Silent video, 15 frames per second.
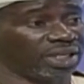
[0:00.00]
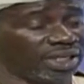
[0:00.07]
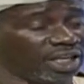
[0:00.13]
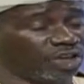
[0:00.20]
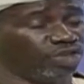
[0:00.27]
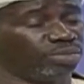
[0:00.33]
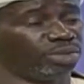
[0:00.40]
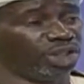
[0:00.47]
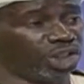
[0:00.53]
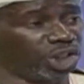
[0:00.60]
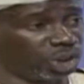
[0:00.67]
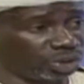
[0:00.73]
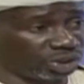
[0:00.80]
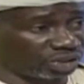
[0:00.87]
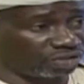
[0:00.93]
They will be
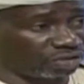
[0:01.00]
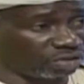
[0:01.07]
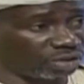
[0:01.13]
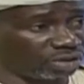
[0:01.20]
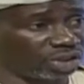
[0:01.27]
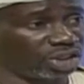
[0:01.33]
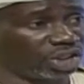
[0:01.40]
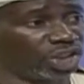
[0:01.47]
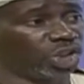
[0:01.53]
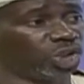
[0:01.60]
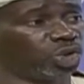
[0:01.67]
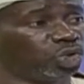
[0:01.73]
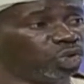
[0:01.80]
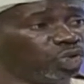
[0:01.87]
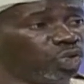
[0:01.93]
dutiful. You
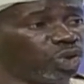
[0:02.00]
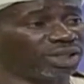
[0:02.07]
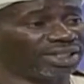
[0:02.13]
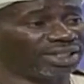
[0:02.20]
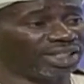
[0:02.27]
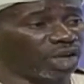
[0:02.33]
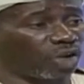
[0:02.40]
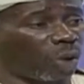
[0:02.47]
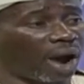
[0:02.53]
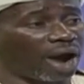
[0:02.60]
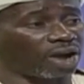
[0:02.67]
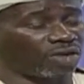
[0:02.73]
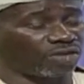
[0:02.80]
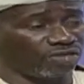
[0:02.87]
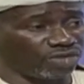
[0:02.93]
do what is
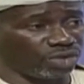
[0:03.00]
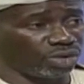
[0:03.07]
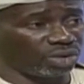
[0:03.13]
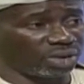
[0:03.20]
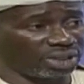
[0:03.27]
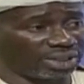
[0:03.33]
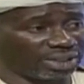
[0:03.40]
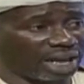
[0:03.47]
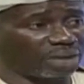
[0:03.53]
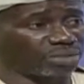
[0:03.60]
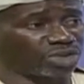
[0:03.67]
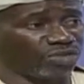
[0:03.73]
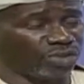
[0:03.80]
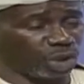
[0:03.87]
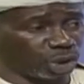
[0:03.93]
required of you in
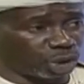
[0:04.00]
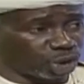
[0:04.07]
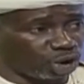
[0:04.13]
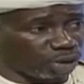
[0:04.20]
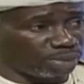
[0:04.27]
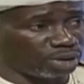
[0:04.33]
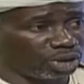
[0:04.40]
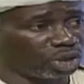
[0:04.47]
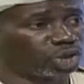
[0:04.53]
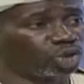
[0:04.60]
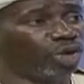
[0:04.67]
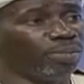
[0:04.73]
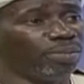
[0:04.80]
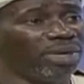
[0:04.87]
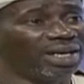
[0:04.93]
terms of your job
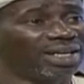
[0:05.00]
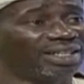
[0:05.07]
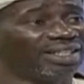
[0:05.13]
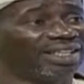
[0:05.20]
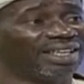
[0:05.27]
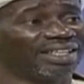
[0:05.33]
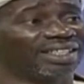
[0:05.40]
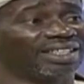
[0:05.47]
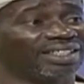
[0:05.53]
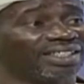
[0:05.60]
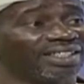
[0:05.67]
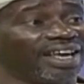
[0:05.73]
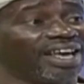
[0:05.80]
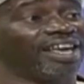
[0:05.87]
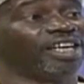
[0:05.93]
to make the
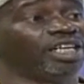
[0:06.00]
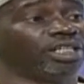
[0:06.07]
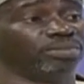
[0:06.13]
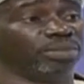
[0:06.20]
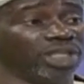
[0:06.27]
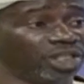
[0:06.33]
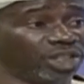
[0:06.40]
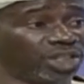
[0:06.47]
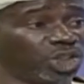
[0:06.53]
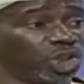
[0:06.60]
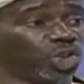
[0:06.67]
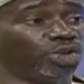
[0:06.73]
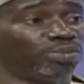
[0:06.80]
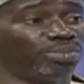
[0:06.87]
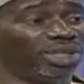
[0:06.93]
necessary ends meet
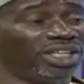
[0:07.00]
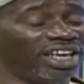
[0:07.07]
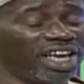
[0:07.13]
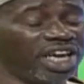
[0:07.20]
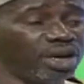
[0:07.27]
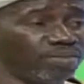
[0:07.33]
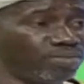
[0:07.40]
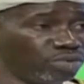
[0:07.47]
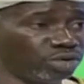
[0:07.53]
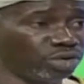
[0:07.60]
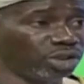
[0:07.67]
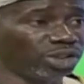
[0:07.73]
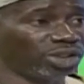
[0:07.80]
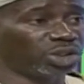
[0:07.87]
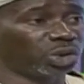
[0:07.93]
to be able
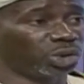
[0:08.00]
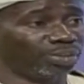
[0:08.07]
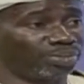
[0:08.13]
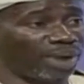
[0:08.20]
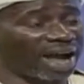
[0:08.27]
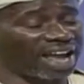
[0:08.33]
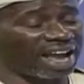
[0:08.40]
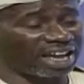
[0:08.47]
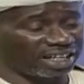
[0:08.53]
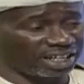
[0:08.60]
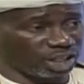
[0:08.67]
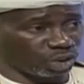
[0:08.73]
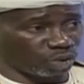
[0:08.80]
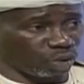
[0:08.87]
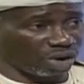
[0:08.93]
to buy at
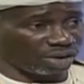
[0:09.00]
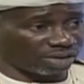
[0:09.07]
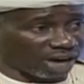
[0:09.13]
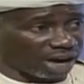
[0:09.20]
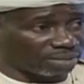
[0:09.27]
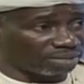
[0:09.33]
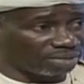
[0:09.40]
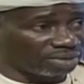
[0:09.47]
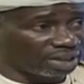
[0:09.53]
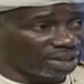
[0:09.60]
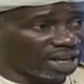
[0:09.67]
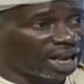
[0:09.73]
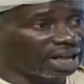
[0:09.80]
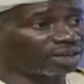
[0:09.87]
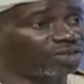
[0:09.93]
least one ram.
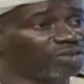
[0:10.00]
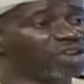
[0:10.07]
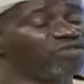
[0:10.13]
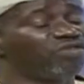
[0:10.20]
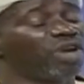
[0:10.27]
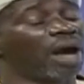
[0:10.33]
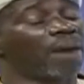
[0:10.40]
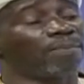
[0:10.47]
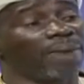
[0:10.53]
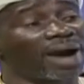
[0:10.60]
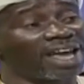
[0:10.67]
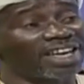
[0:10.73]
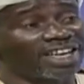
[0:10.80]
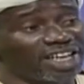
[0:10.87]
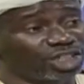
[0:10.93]
And if you are
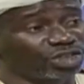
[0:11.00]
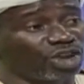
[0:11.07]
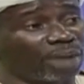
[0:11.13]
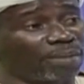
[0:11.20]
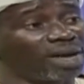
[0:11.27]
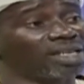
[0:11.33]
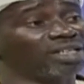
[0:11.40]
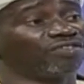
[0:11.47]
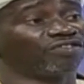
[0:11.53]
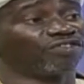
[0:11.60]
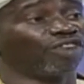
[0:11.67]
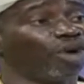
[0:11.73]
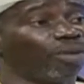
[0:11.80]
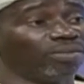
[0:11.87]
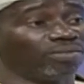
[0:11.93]
buying it, you are buying
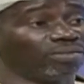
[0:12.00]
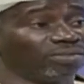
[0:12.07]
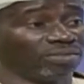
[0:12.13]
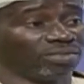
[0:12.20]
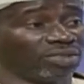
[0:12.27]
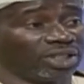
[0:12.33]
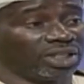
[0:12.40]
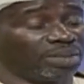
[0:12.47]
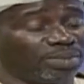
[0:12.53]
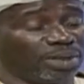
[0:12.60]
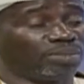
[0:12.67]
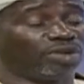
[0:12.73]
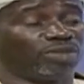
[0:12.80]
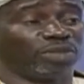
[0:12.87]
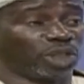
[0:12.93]
from the
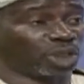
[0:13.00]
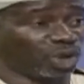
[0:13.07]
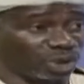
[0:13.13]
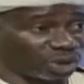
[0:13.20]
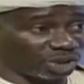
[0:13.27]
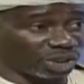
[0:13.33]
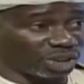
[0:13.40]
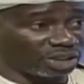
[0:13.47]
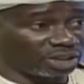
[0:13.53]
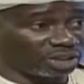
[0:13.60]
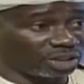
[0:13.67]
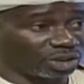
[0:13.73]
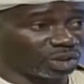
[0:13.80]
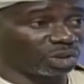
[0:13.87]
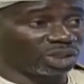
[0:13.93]
people of this country.
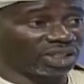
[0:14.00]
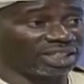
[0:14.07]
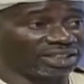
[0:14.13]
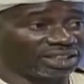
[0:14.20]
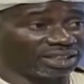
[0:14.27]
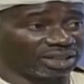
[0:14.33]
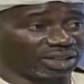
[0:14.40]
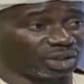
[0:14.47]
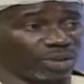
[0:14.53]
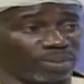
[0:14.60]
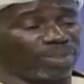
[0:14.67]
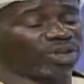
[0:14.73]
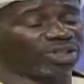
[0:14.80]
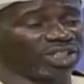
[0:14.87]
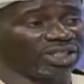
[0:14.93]
So it is
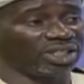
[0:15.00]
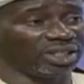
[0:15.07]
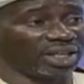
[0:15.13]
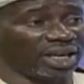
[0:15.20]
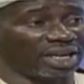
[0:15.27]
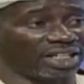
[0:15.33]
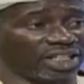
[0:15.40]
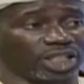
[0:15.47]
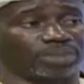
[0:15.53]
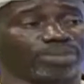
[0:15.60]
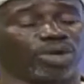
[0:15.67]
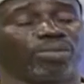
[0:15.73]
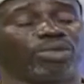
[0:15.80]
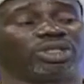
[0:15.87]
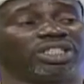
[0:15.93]
supporting and it is
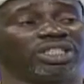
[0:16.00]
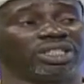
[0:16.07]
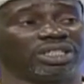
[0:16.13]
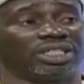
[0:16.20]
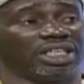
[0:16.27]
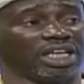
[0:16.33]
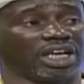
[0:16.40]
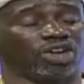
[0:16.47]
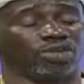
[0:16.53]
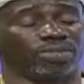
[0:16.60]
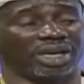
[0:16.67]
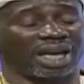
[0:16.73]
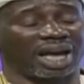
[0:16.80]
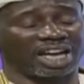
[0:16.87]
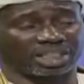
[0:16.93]
promoting the
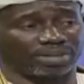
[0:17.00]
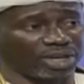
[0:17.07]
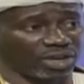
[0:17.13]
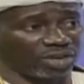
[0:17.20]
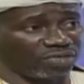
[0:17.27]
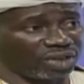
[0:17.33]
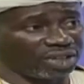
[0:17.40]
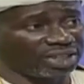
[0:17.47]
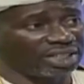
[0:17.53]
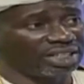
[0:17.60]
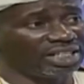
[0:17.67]
economic aspect of it.